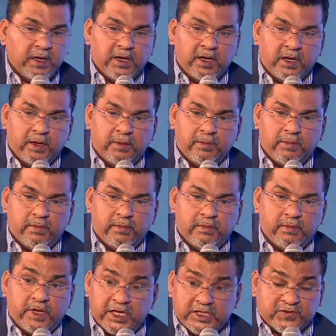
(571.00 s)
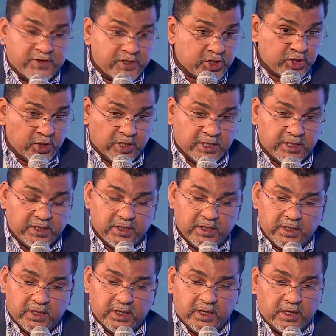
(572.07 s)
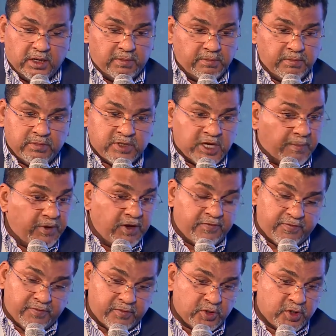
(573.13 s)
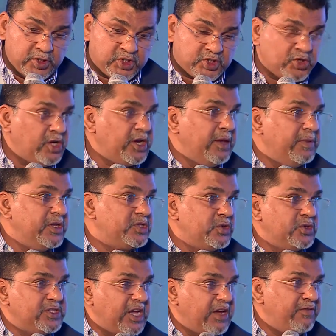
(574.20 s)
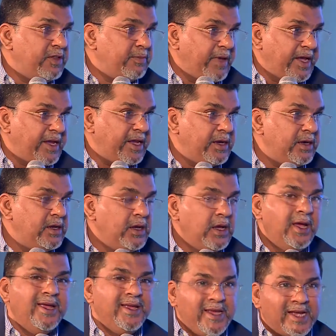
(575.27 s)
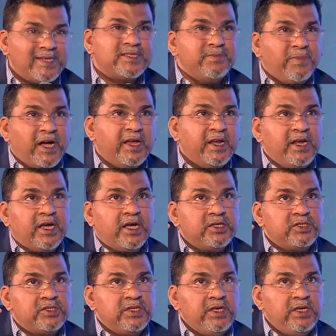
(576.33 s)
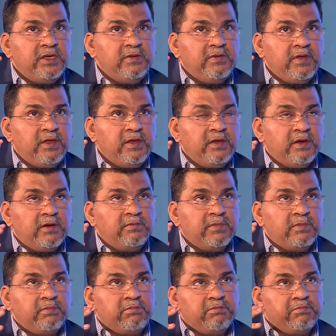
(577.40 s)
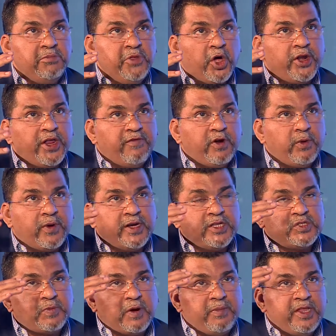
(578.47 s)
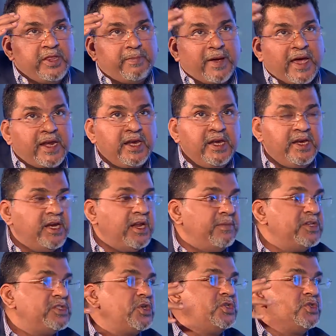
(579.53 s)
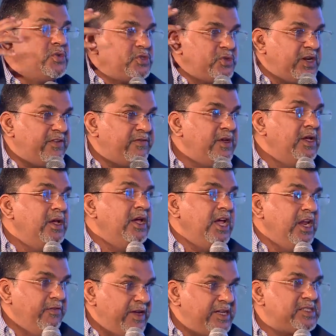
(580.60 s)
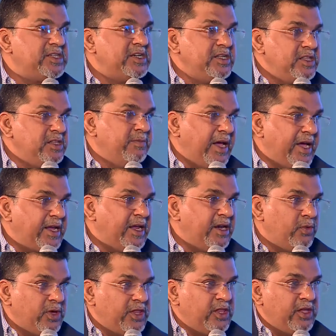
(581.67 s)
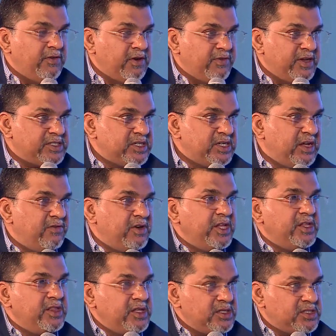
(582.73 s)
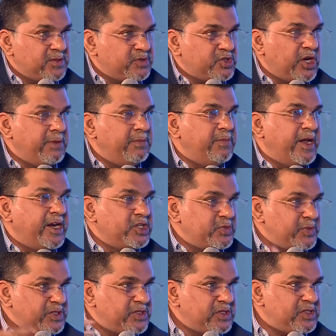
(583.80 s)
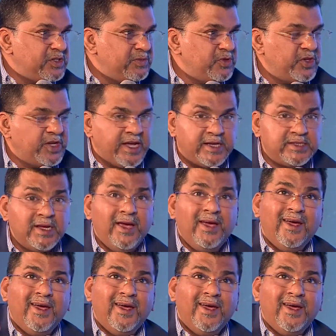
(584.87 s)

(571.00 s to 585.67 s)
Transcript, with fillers: Um, hits for sure. A um, couple of good, strong MSOs have the back end. Yes, by and large, the, the not everyone. It's probably the pan-Indian MSOs which will have invested in the back end, whether they've invested heavily in the subscriber management system or the CAS.